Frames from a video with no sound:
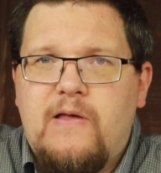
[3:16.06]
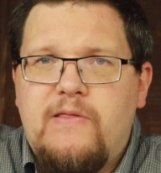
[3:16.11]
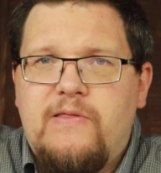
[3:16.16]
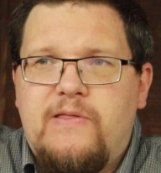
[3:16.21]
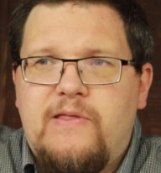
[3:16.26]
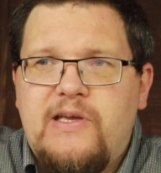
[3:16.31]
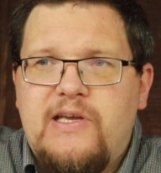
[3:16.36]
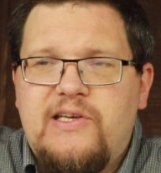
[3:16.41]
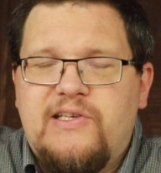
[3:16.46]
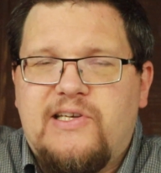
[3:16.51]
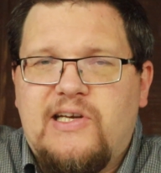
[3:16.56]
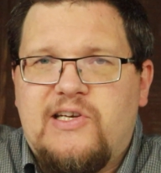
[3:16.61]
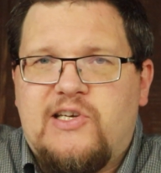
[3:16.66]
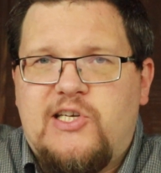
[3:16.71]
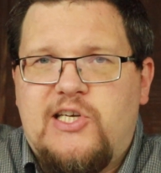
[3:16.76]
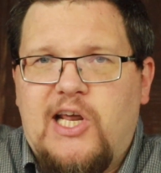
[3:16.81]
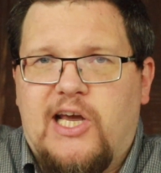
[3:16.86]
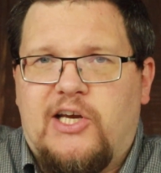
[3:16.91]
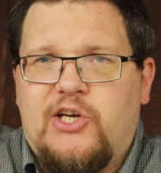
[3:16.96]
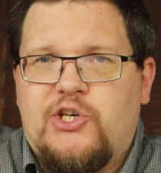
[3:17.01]
these
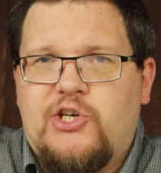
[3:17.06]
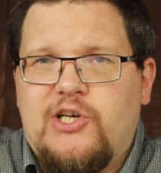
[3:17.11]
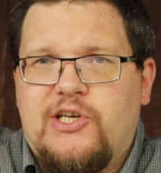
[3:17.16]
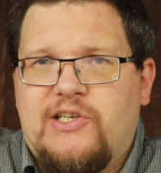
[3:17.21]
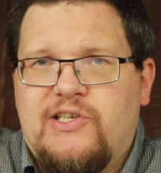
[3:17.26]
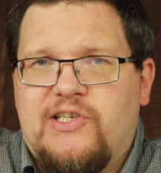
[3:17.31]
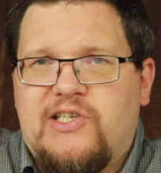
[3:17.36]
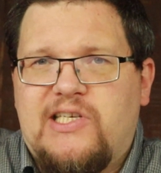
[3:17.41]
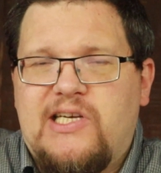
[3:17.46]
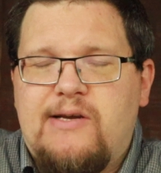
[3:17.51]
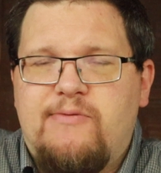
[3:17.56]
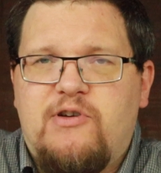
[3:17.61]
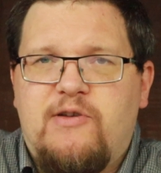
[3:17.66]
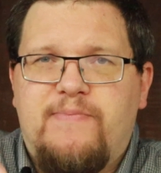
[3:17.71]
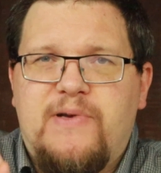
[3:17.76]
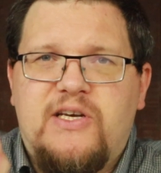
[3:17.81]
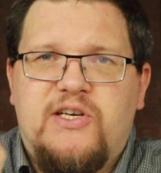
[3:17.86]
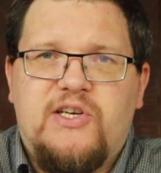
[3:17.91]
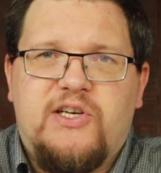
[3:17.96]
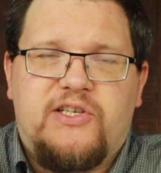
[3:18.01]
addictions seem to
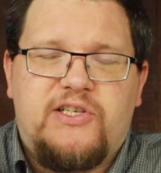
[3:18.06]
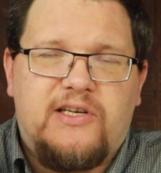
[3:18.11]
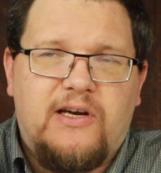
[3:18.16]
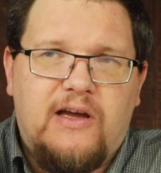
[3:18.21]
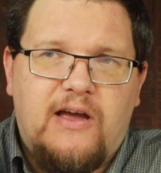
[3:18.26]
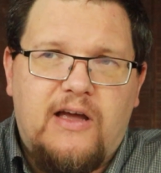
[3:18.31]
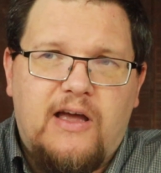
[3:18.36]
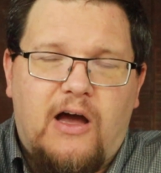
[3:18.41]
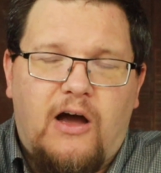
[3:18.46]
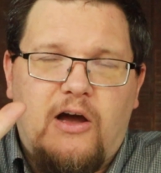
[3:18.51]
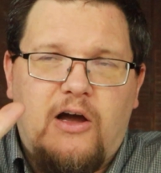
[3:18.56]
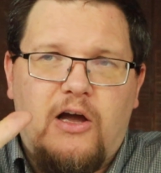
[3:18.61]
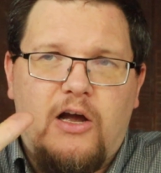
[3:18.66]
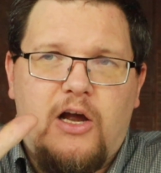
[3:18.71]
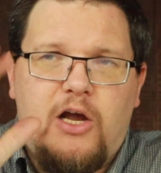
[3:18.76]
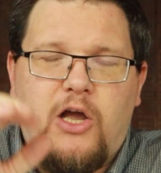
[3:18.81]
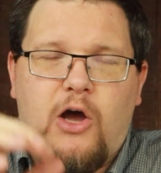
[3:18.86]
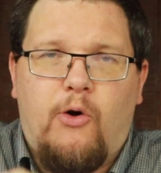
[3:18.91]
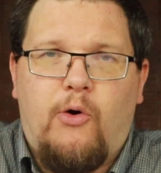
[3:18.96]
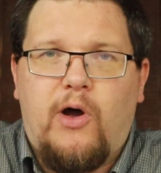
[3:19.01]
be just
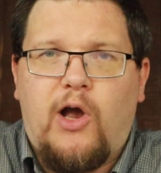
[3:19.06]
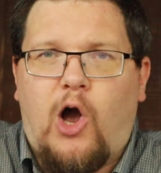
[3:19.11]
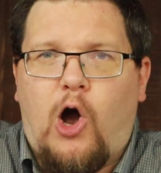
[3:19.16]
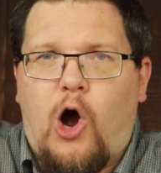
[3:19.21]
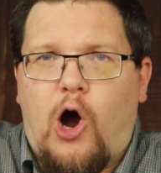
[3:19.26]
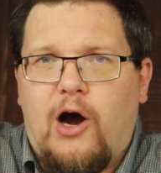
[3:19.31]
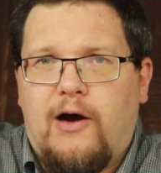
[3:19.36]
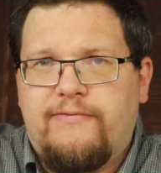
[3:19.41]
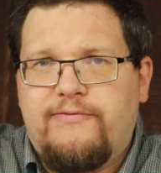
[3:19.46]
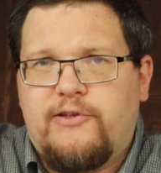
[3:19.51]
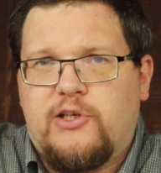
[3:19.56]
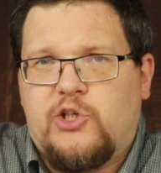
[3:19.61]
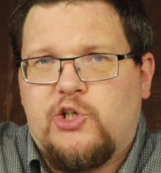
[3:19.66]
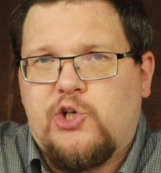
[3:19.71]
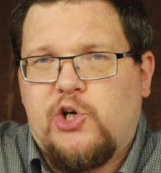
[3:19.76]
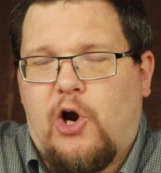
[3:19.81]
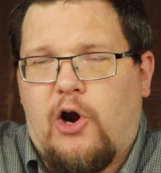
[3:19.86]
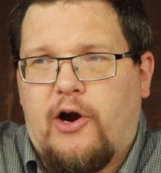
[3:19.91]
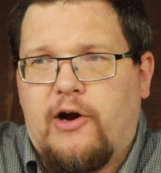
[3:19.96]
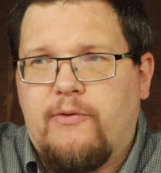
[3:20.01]
going off the
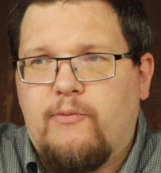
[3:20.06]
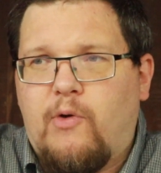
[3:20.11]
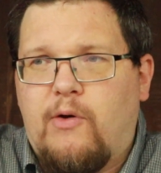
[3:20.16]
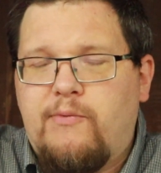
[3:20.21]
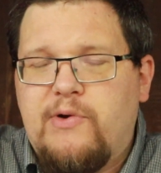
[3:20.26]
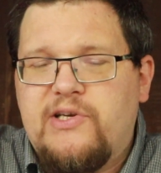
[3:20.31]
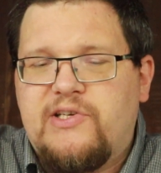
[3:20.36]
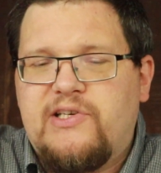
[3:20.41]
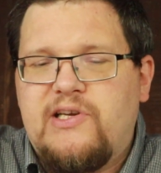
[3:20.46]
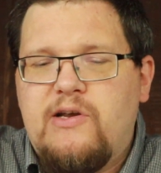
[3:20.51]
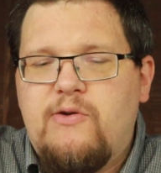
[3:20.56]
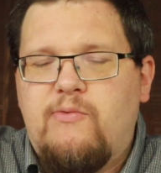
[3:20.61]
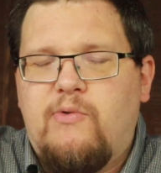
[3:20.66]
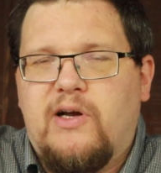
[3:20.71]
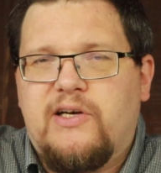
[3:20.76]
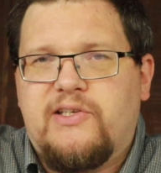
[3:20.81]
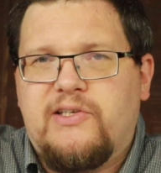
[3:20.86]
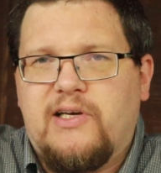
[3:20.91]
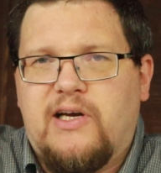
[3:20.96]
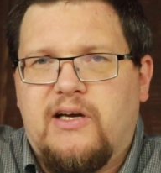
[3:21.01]
chart. When we see
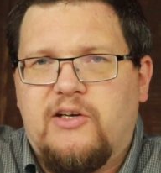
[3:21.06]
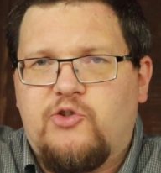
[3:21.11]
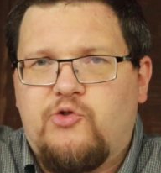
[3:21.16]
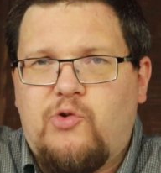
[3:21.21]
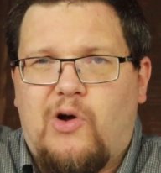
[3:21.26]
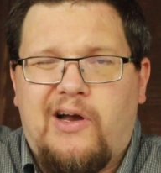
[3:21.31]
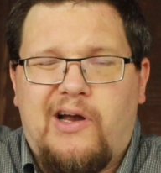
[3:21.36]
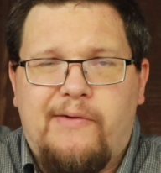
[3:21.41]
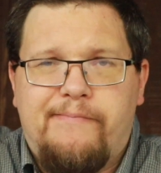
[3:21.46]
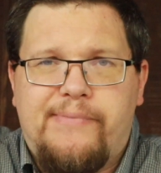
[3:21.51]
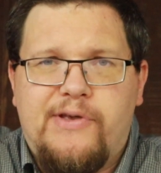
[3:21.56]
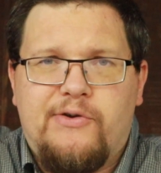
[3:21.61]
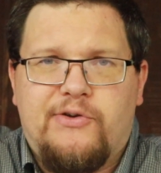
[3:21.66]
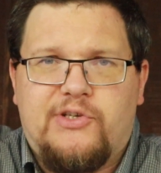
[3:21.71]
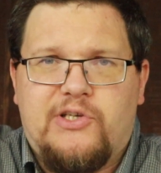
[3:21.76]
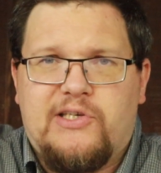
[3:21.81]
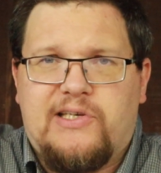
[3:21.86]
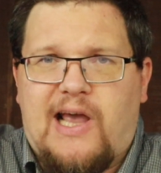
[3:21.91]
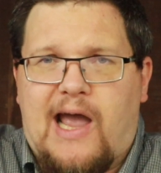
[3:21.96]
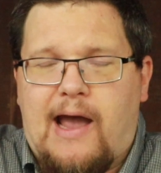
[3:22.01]
what drug
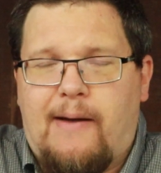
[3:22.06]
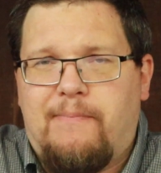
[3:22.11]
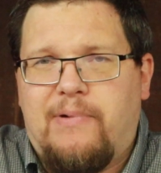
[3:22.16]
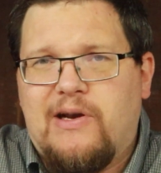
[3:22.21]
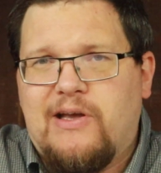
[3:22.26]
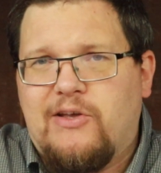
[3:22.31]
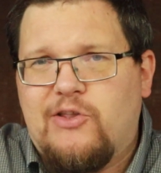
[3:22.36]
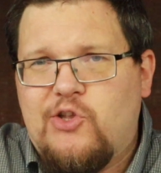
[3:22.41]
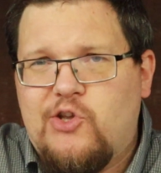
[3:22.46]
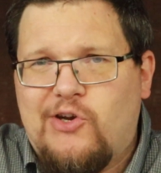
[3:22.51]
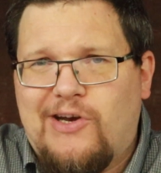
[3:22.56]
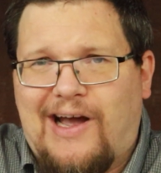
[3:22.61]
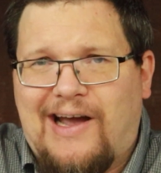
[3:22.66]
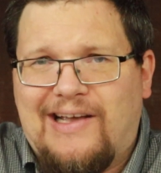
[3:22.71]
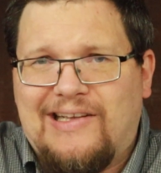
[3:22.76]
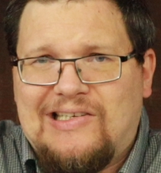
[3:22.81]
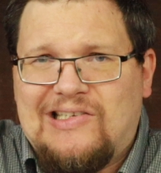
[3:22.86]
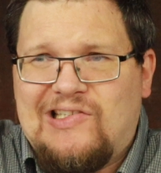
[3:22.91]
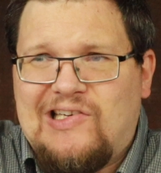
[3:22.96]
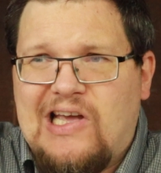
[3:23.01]
abuse is happening in the
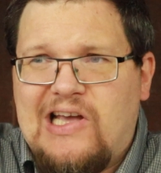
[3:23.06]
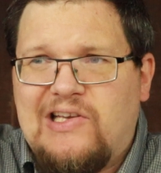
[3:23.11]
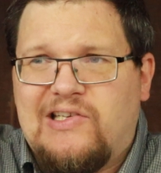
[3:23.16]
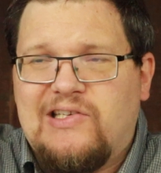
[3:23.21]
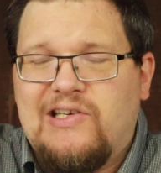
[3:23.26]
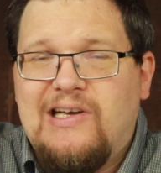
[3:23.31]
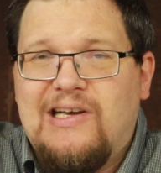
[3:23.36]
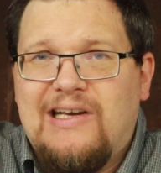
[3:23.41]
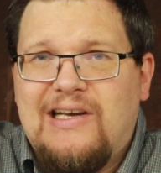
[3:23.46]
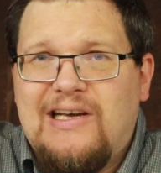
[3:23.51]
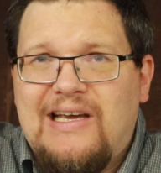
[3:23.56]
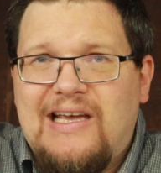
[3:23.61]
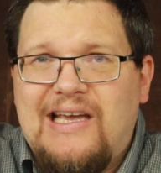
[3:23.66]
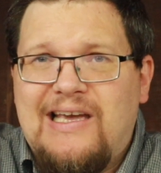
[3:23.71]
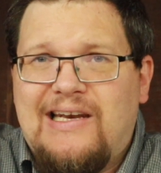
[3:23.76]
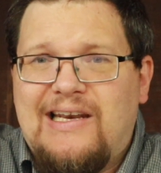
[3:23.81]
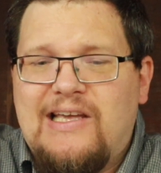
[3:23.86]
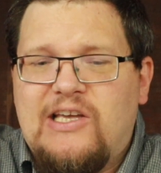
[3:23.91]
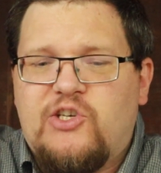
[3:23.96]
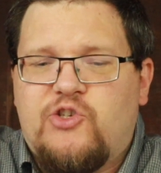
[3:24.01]
United States,
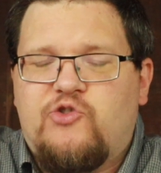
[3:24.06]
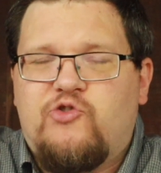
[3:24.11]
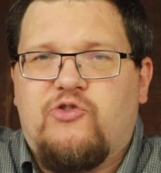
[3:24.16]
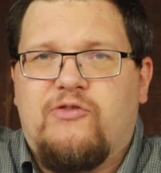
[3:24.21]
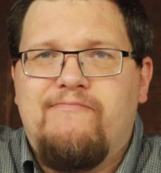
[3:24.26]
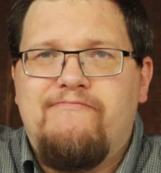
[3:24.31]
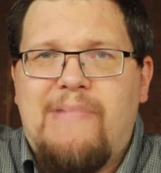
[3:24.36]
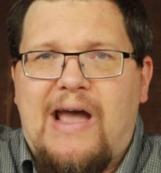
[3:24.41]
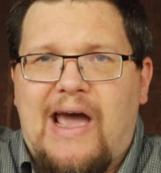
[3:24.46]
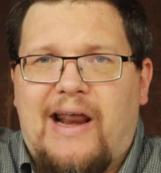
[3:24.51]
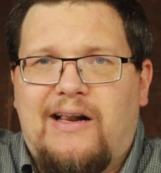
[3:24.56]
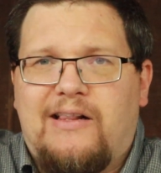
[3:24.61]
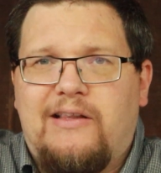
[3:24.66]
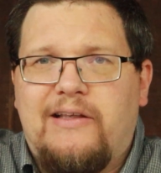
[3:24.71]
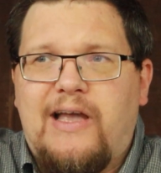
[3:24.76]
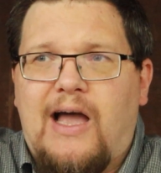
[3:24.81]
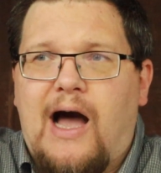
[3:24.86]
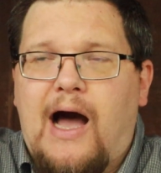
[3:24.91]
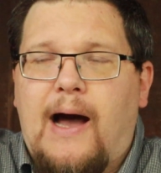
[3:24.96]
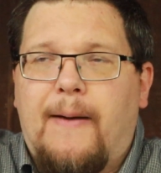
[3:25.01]
it is
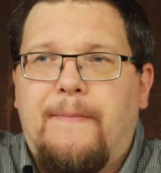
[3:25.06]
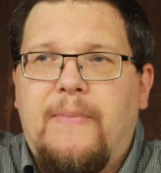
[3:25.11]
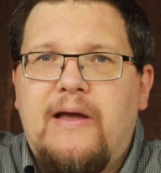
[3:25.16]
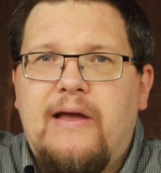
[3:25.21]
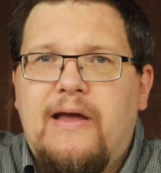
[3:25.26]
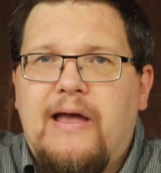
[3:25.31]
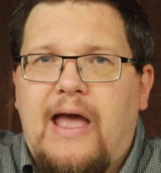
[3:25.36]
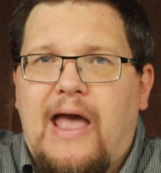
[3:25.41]
dramatically up.